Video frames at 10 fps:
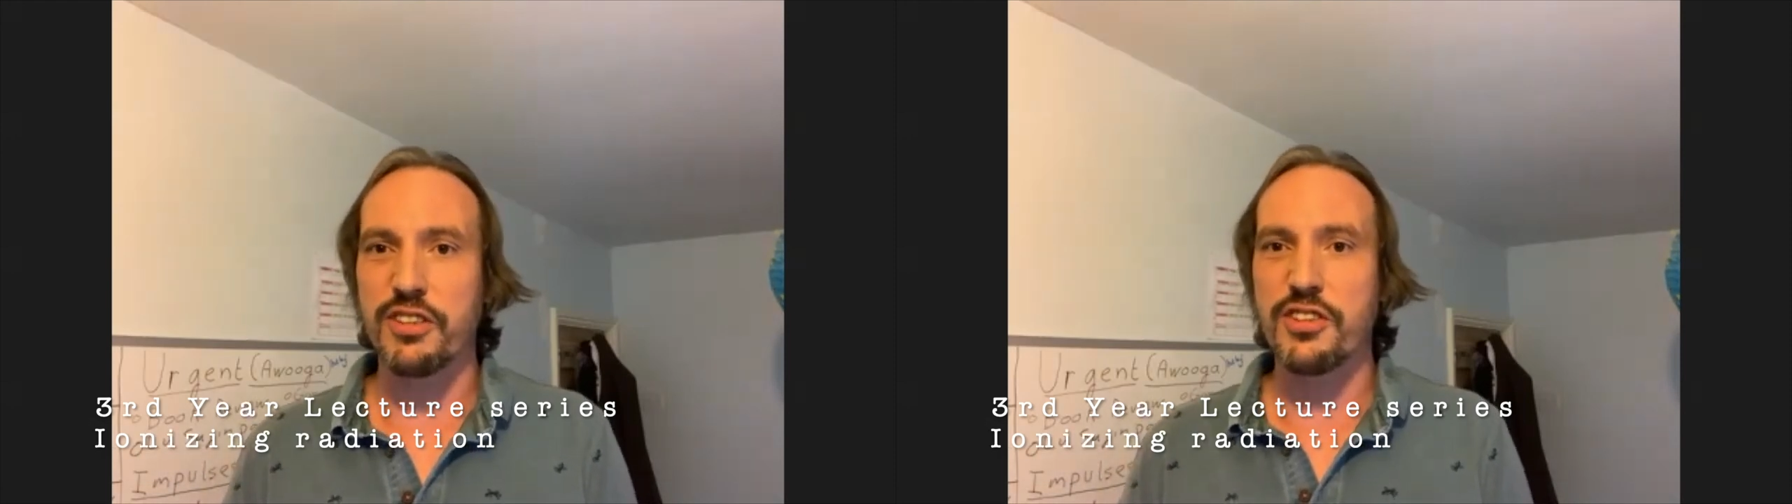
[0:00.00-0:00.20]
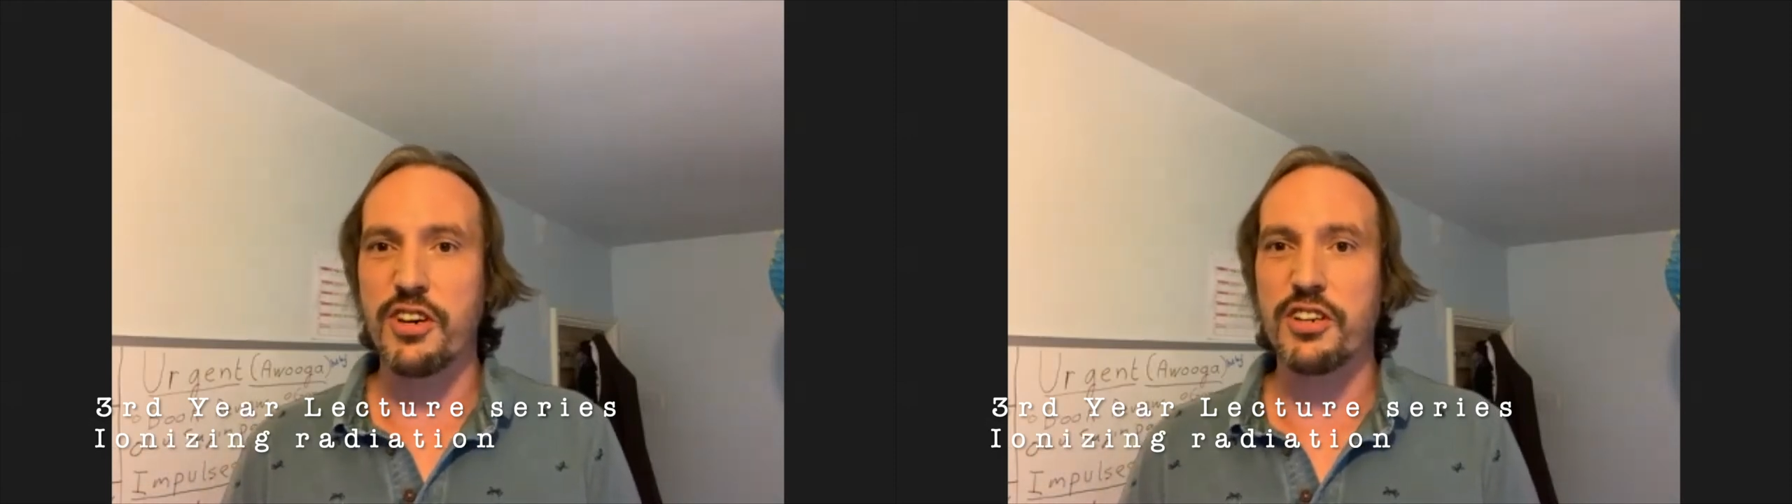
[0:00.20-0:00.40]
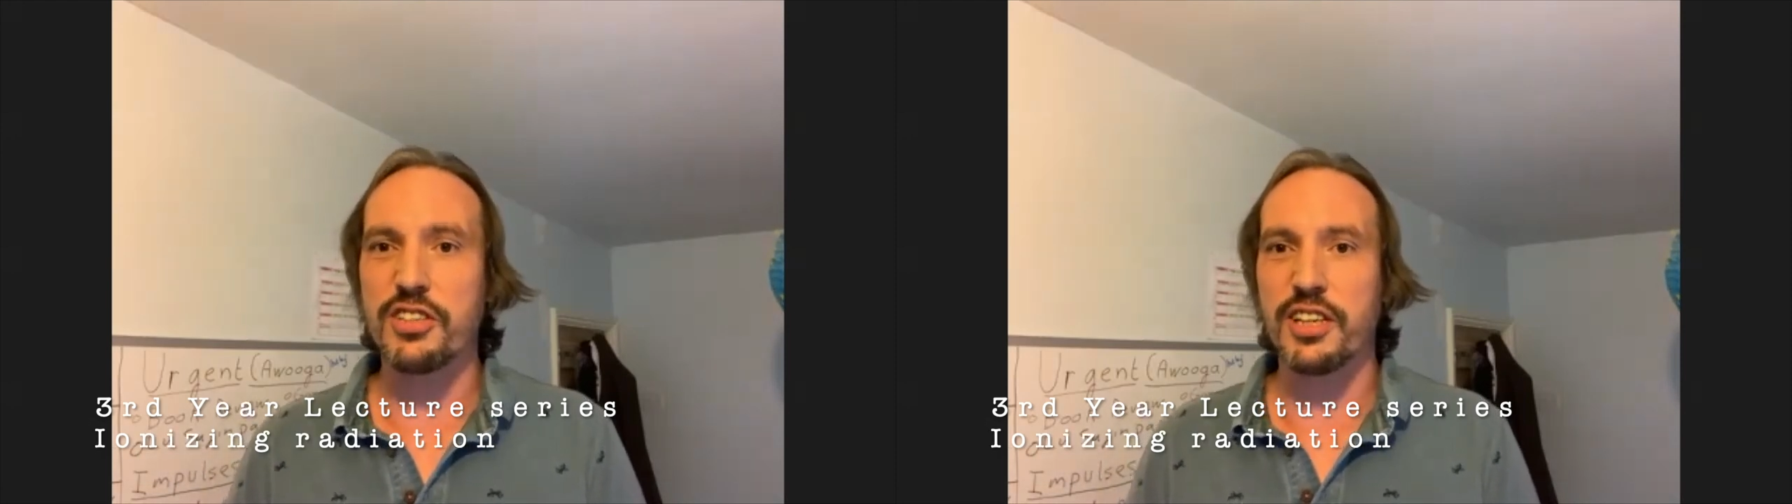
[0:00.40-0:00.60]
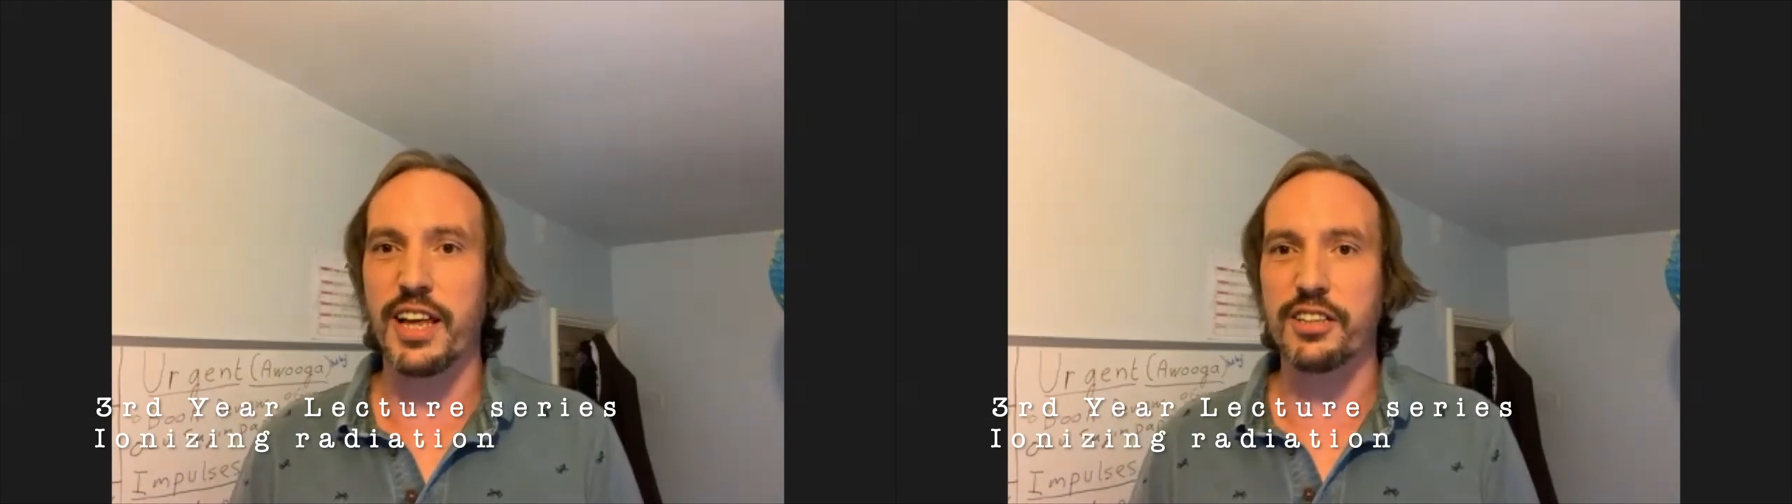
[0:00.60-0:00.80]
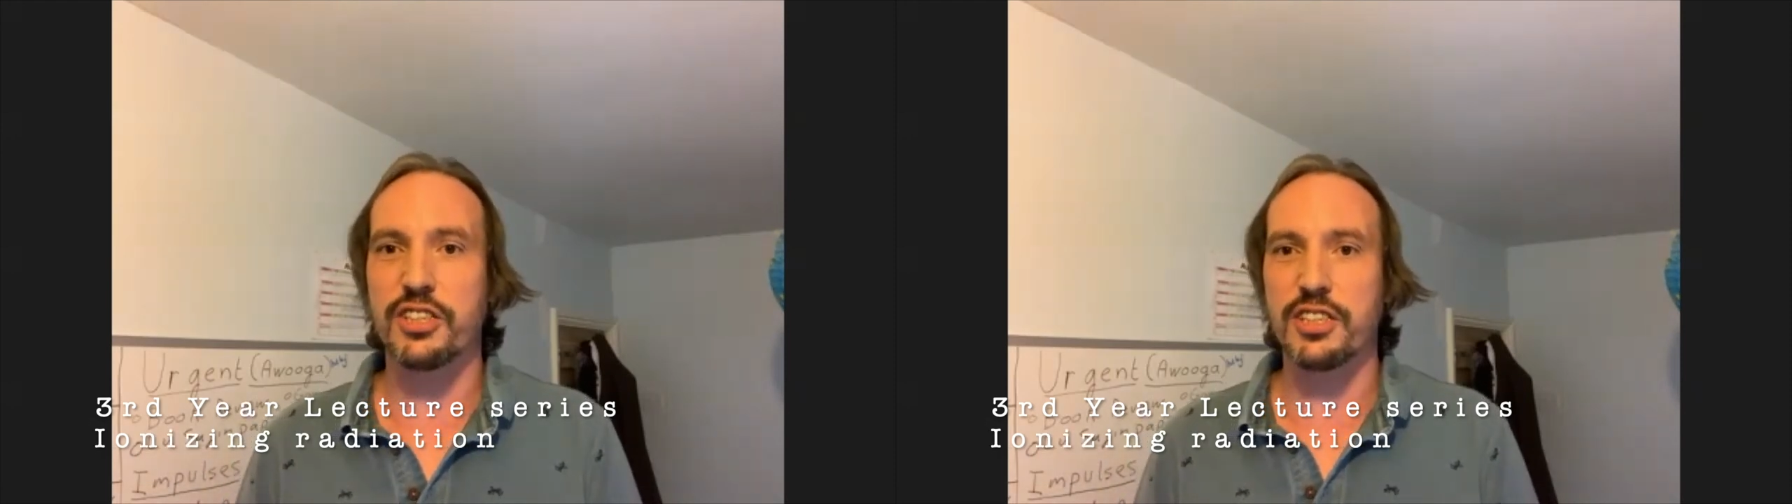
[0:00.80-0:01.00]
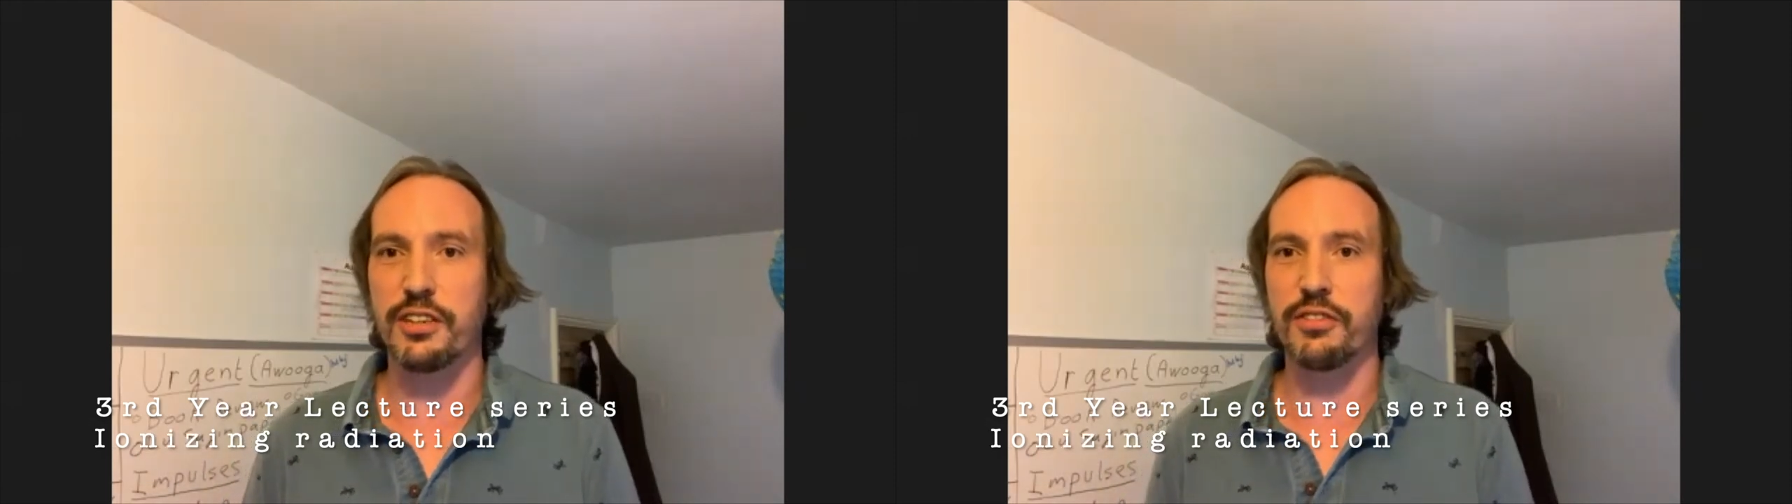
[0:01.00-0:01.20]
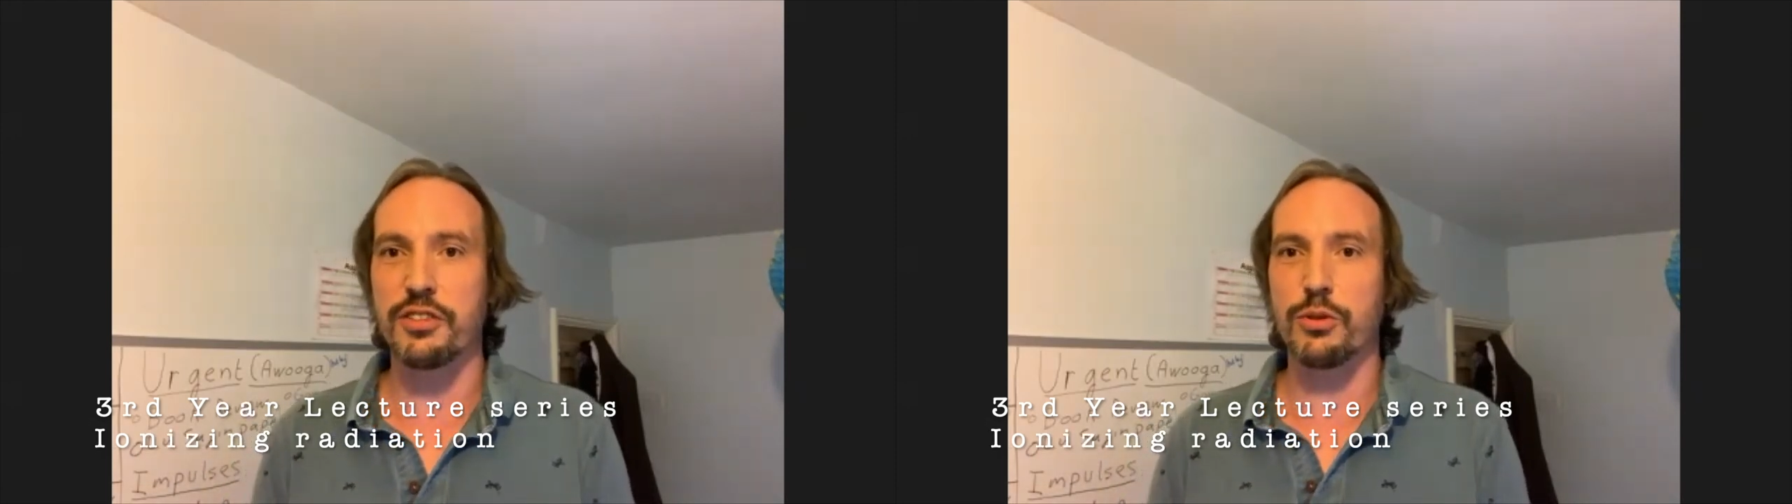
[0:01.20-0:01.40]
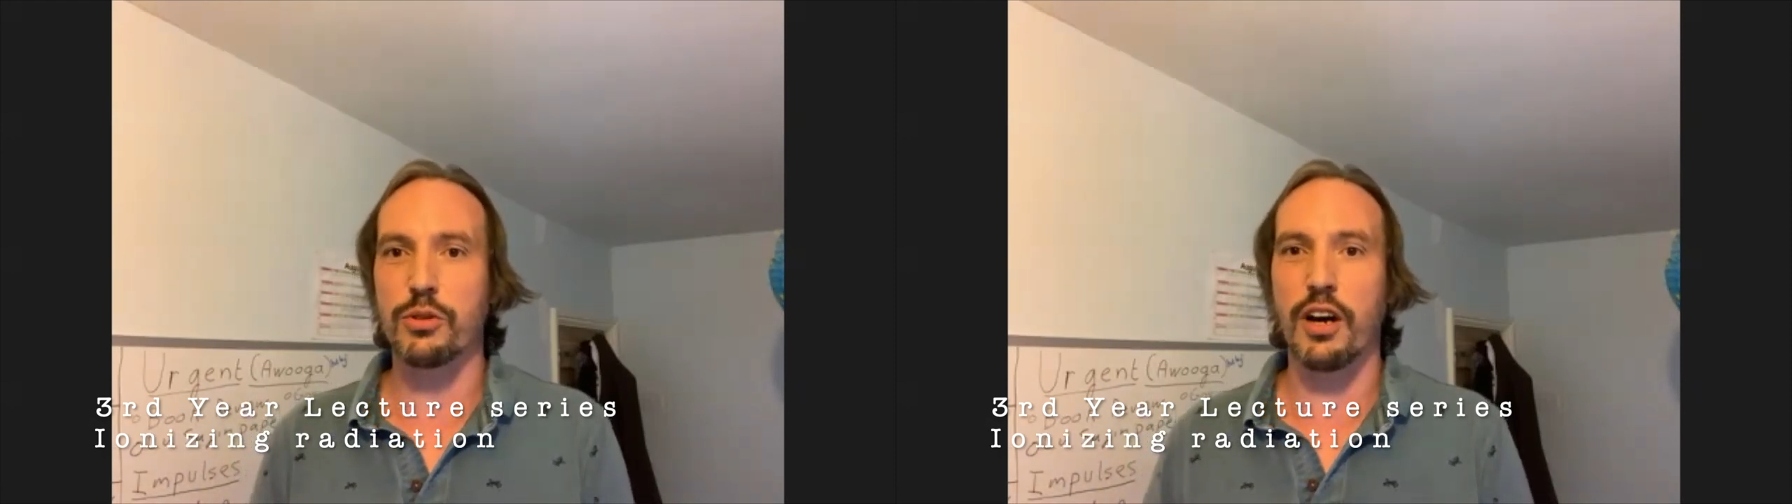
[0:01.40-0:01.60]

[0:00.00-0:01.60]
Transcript: a third year lecture series called